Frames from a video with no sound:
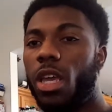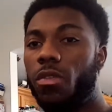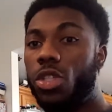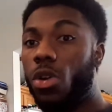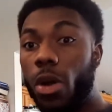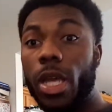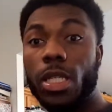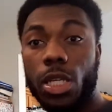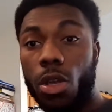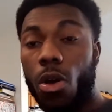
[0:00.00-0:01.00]
If joy
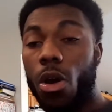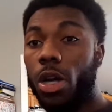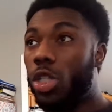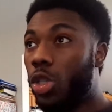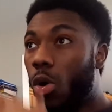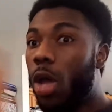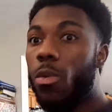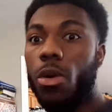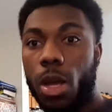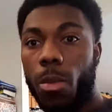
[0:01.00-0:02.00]
is in your heart,
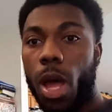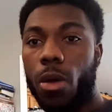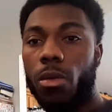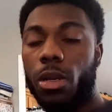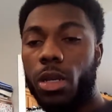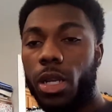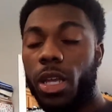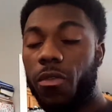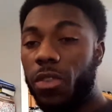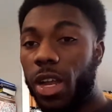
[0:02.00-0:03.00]
joy will come out.
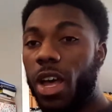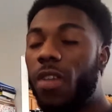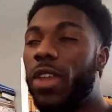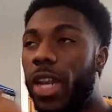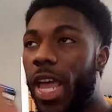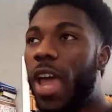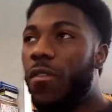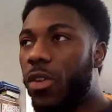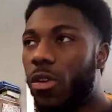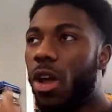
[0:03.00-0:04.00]
If love and
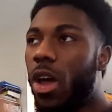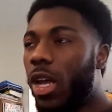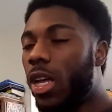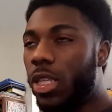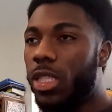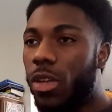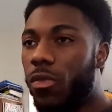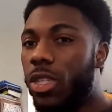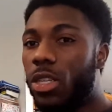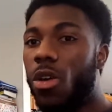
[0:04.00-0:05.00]
laughter and all the other
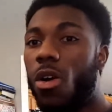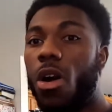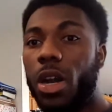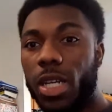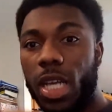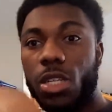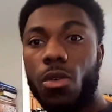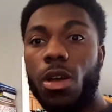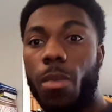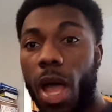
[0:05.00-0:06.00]
stuff is in your heart, that's
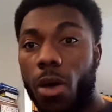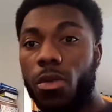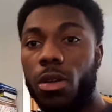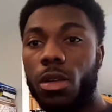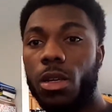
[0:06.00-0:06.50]
going to come out.